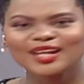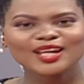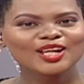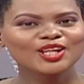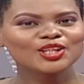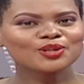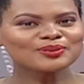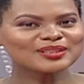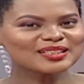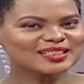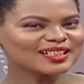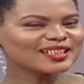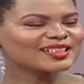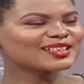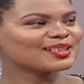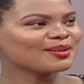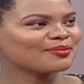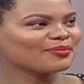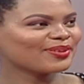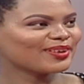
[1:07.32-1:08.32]
You were saying
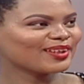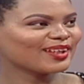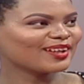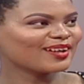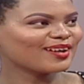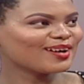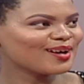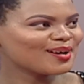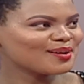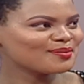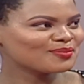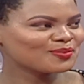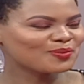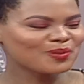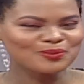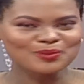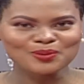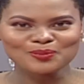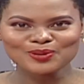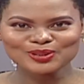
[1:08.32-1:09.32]
something
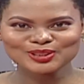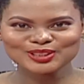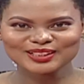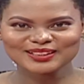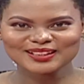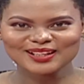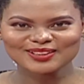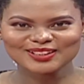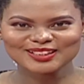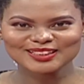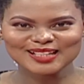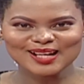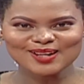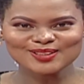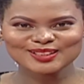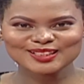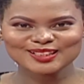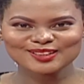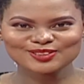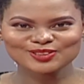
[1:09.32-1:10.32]
when we were watching that, because I
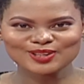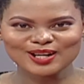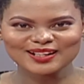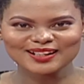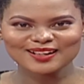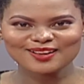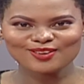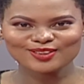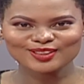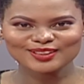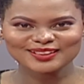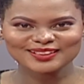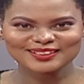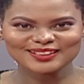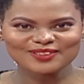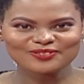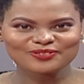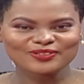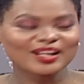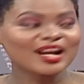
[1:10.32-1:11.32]
was still trying to calculate
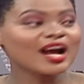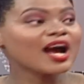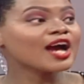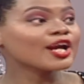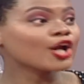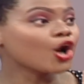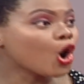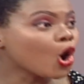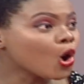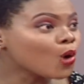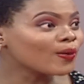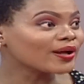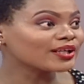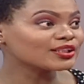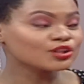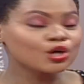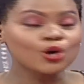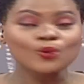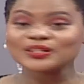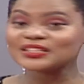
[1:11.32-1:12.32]
that figure. I always,
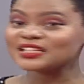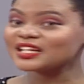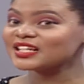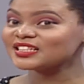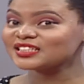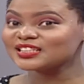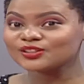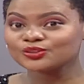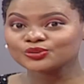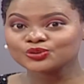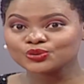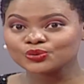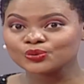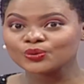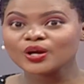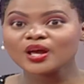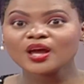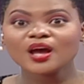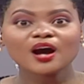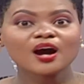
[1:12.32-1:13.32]
and I still do,
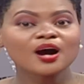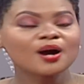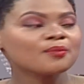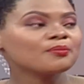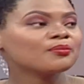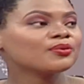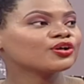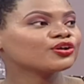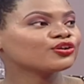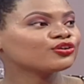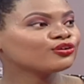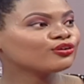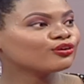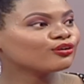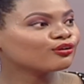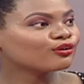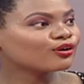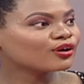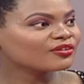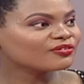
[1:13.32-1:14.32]
you
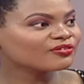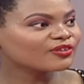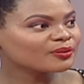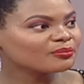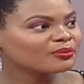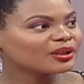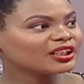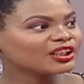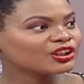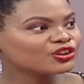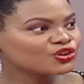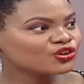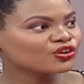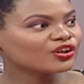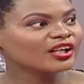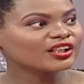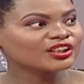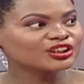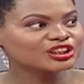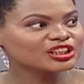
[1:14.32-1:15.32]
know, convert money to
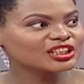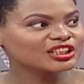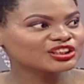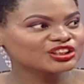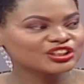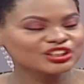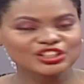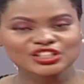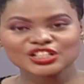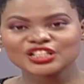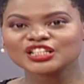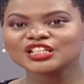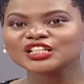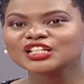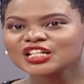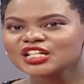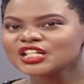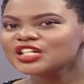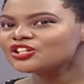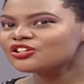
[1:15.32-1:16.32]
Uganda shillings just to,
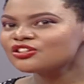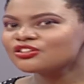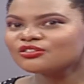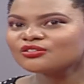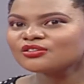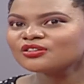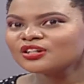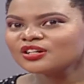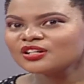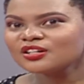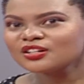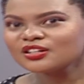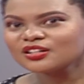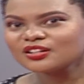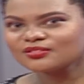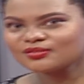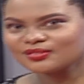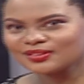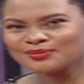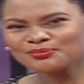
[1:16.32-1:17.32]
you know,
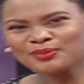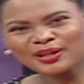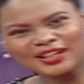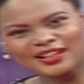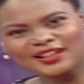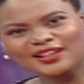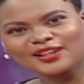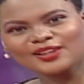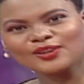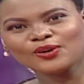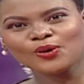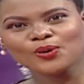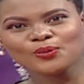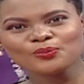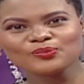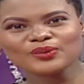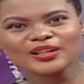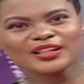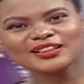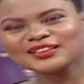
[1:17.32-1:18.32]
make it hit
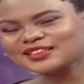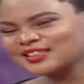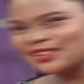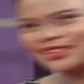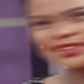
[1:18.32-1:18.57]
home, like it's